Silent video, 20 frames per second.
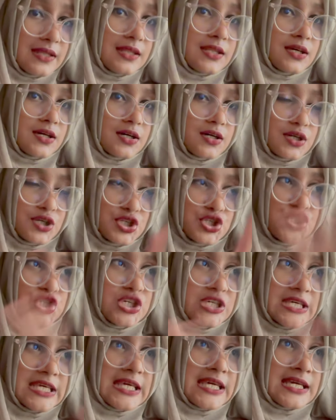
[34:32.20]
the
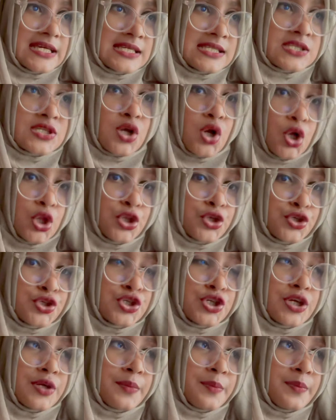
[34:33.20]
GKS
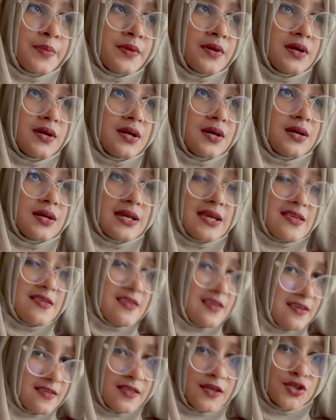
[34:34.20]
scholarship
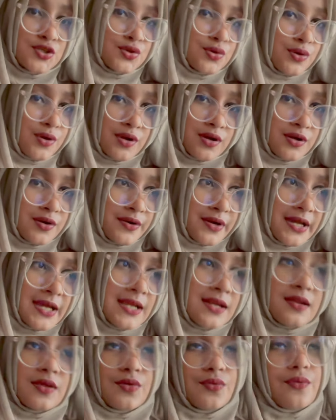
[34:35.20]
essays that you're gonna
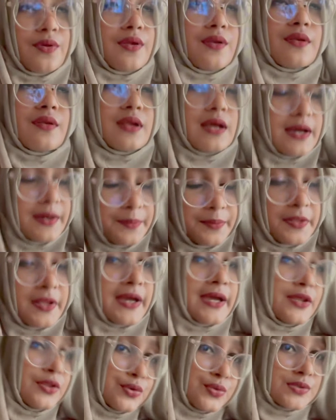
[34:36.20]
write, you can
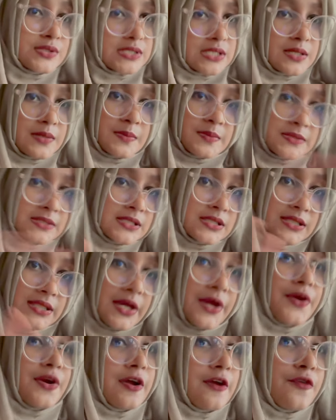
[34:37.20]
apply those tips
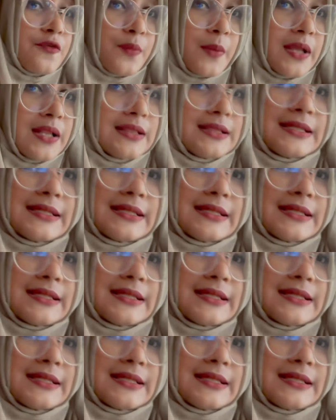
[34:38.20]
there as well.